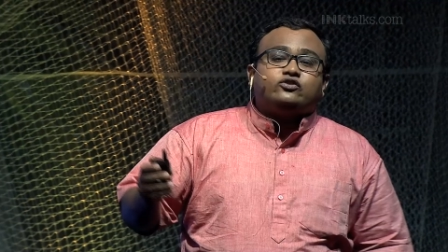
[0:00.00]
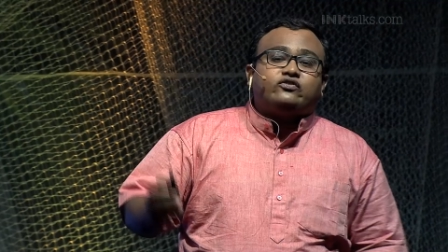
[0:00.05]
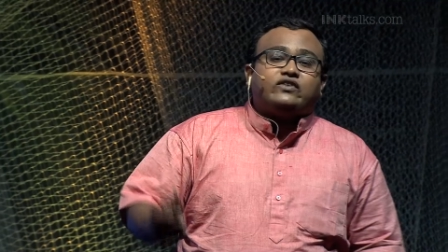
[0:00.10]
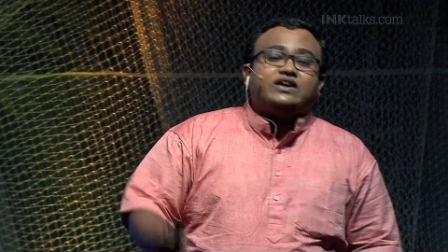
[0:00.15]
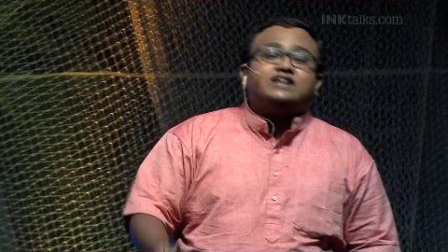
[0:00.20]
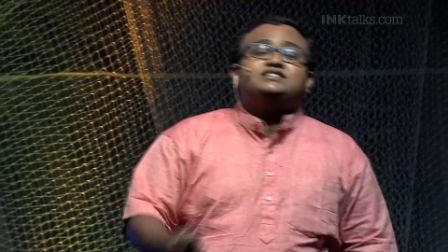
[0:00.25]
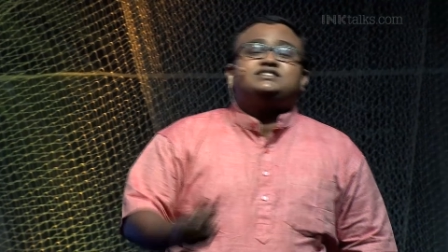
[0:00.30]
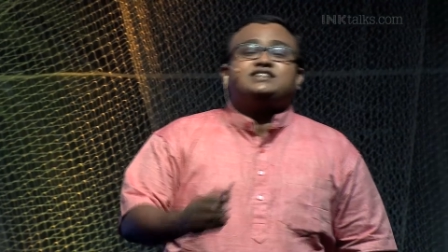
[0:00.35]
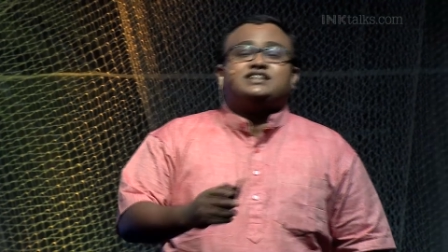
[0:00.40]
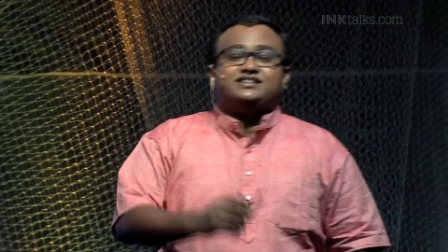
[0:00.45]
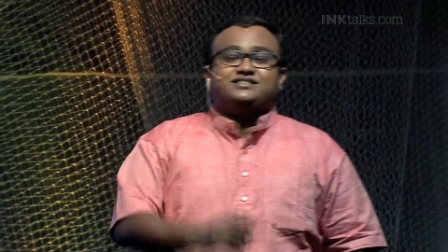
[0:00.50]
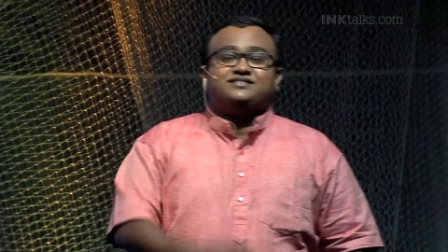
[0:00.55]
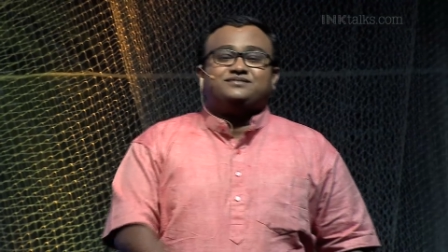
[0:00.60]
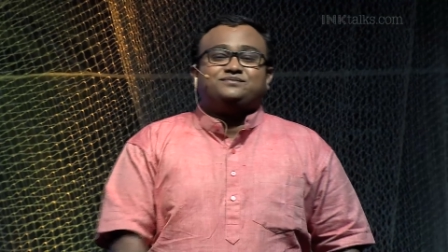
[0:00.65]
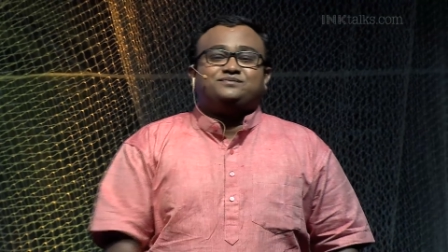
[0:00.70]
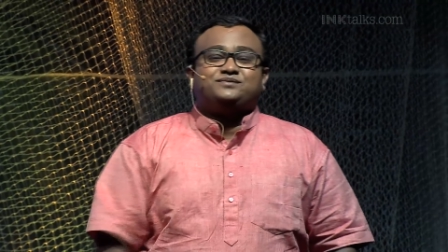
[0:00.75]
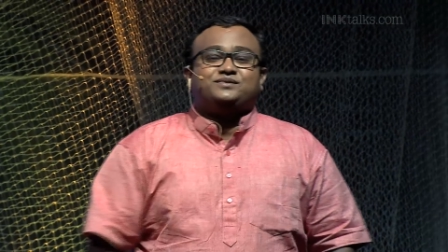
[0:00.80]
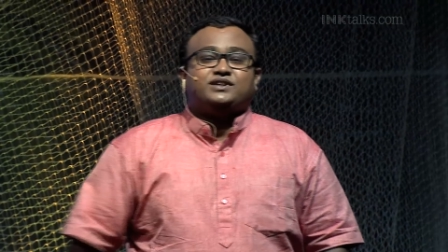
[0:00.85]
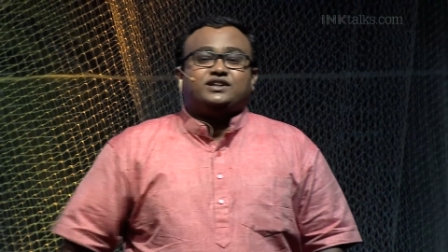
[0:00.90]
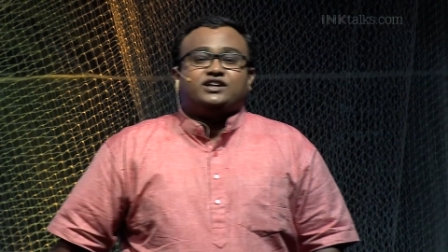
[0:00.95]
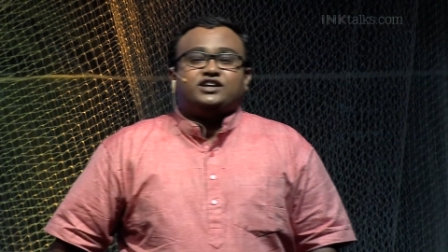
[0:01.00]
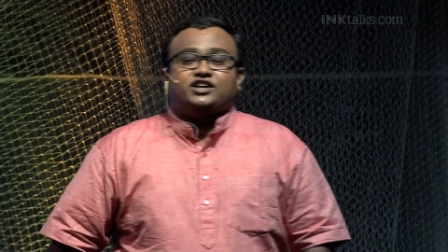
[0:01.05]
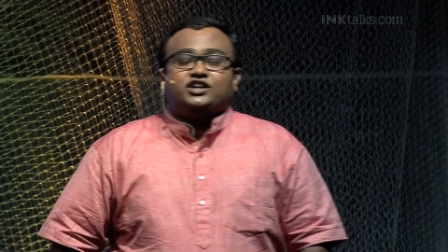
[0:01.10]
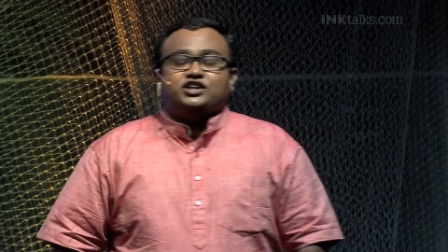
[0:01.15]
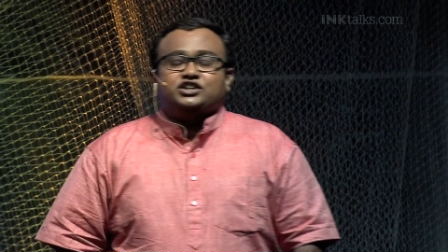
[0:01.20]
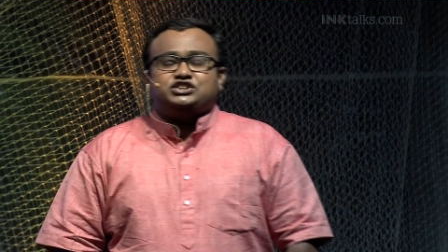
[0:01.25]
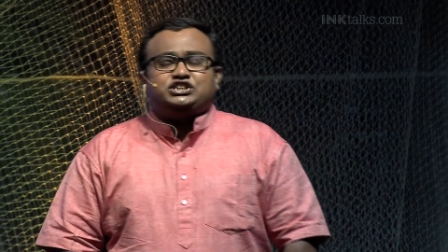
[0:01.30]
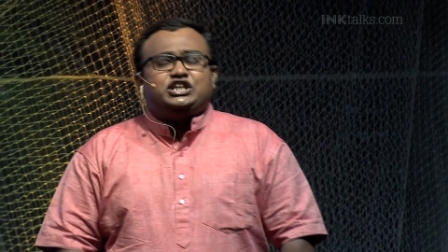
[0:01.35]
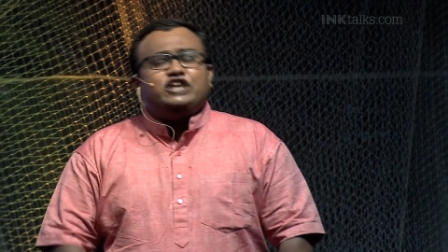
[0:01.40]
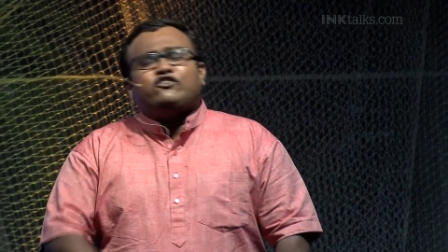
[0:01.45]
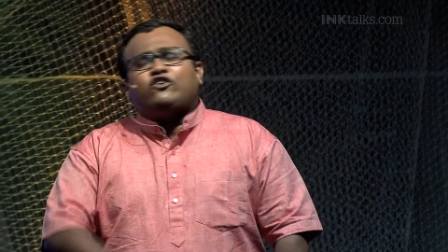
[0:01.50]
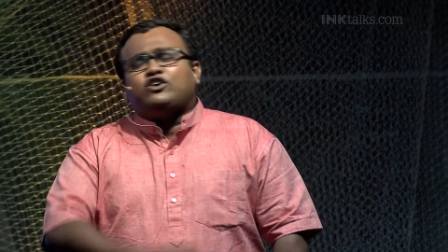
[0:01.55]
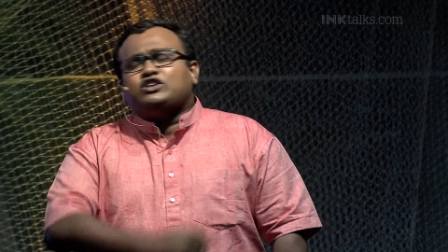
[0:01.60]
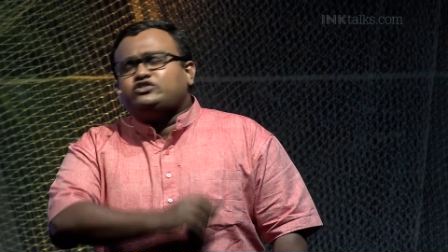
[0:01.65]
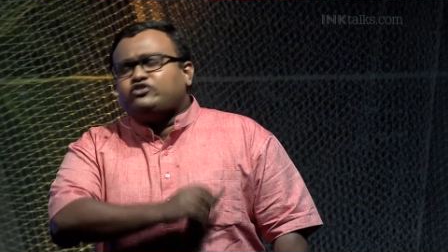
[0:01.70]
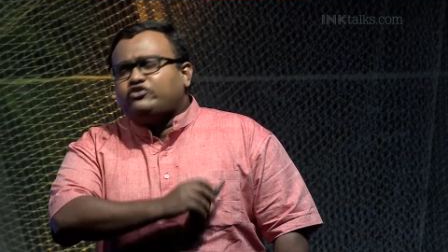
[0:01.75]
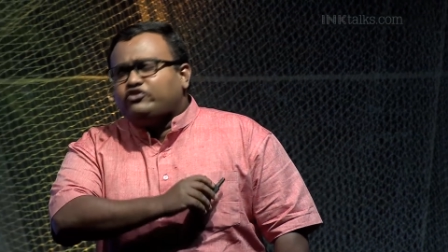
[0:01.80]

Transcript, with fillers: function. She was